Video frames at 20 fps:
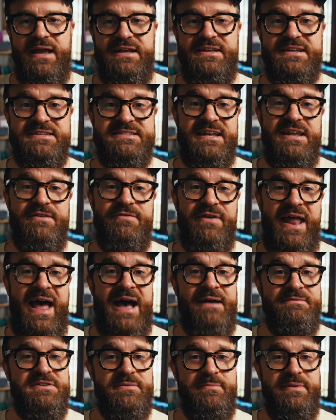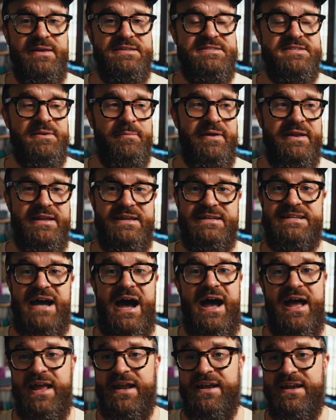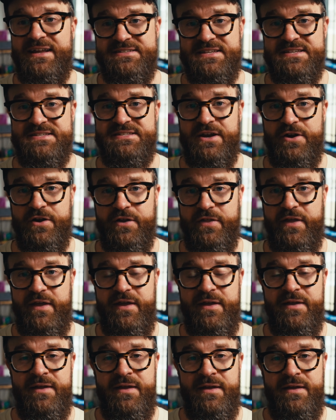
It doesn't even have to be somebody dying necessarily.